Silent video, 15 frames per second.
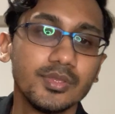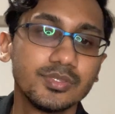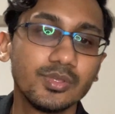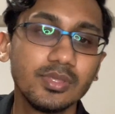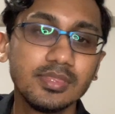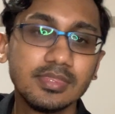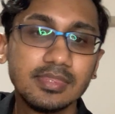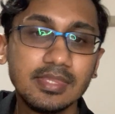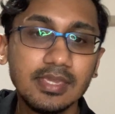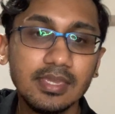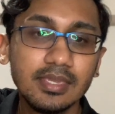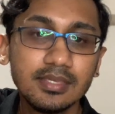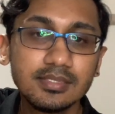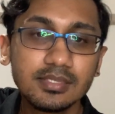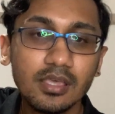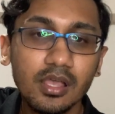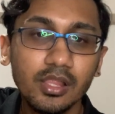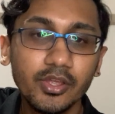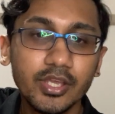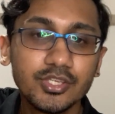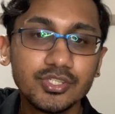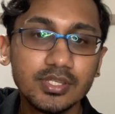So these
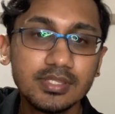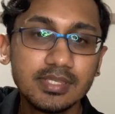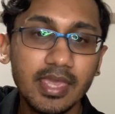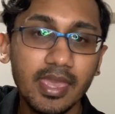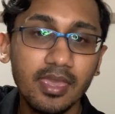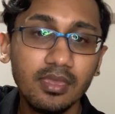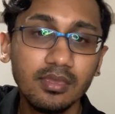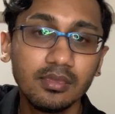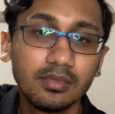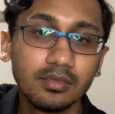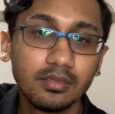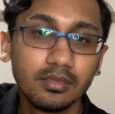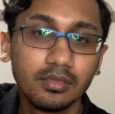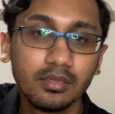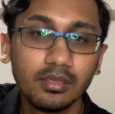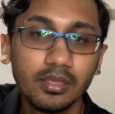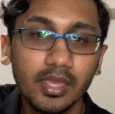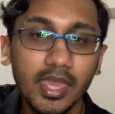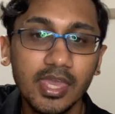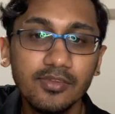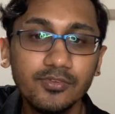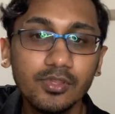colorations here,
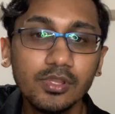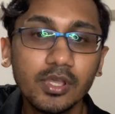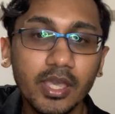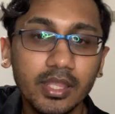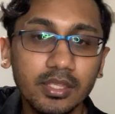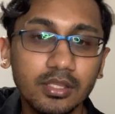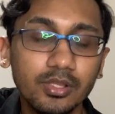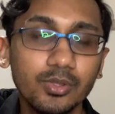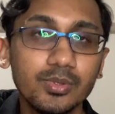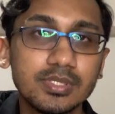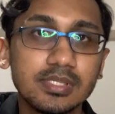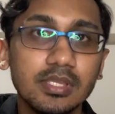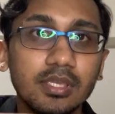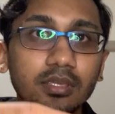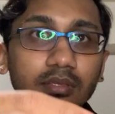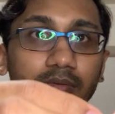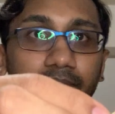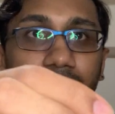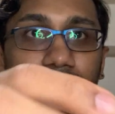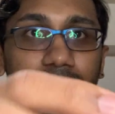if you look at it closely,